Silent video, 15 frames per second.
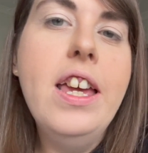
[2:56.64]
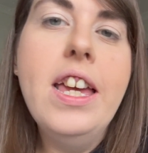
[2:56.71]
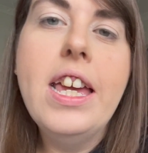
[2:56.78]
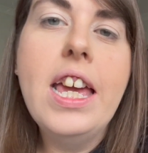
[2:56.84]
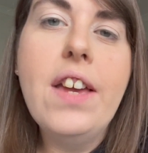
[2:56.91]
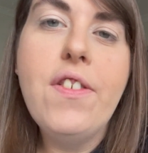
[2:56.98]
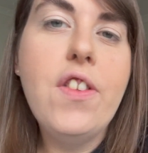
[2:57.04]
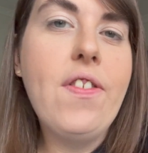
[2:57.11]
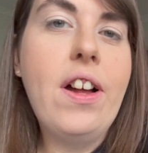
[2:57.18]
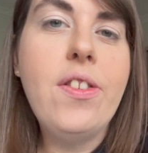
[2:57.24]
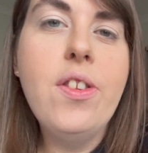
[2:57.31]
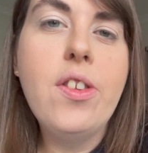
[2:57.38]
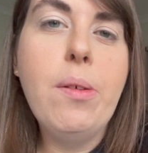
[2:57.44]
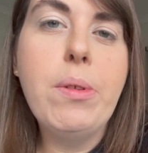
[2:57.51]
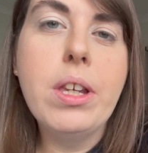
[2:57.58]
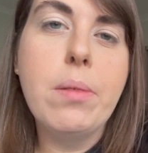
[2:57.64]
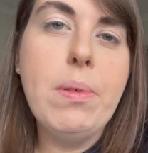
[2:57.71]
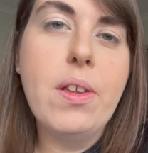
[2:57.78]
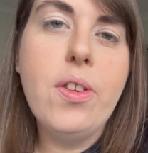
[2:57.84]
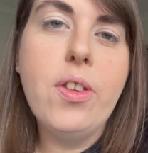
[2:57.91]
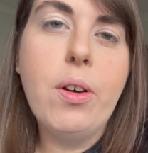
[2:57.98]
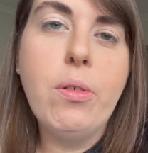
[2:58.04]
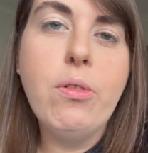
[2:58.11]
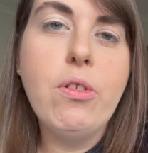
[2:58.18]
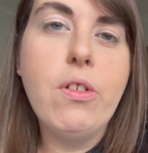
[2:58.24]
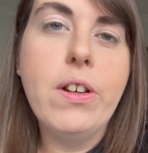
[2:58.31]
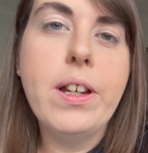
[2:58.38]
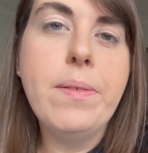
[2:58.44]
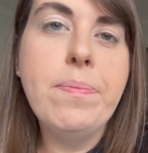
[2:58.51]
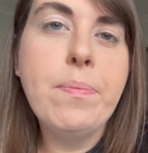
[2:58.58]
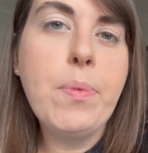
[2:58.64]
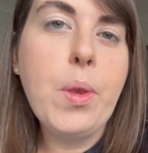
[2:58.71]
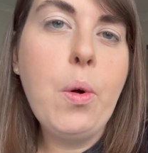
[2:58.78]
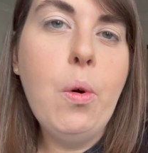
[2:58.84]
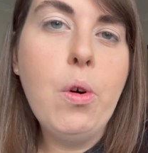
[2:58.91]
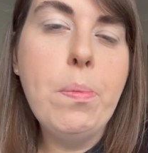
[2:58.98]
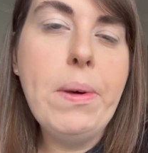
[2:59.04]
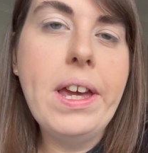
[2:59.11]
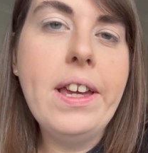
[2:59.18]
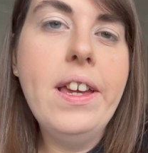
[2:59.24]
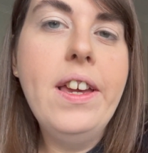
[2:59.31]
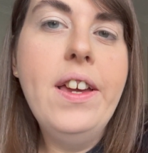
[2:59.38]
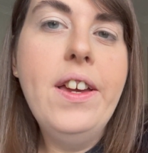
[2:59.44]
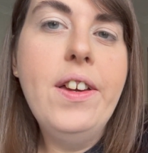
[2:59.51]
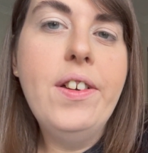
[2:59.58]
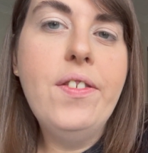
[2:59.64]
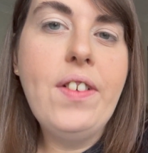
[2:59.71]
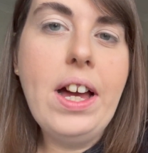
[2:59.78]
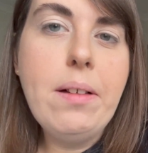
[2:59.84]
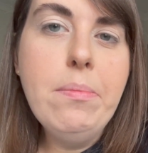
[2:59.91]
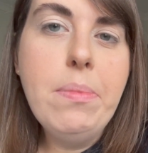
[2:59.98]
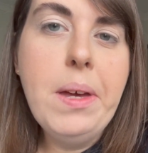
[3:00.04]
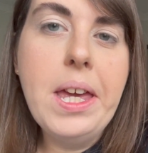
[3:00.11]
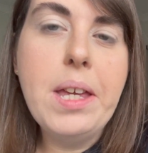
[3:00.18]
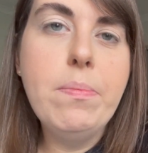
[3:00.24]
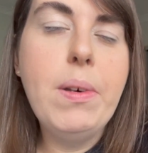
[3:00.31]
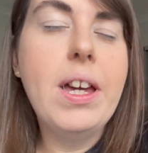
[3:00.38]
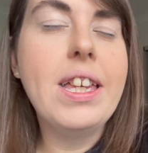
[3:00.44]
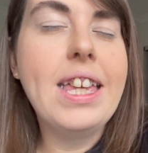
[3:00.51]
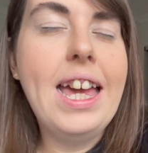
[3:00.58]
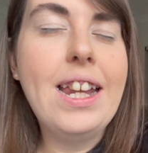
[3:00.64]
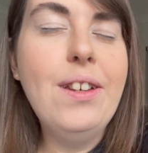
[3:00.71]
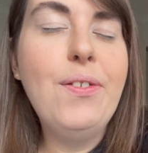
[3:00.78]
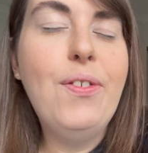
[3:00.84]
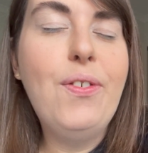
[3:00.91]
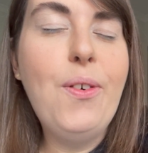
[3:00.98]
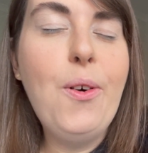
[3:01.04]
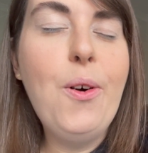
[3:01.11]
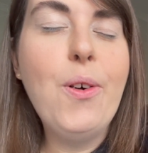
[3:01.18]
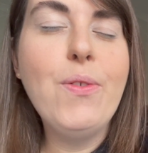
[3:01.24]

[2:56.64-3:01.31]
if you fancy something a bit sultry or a bit vampy. But again, 4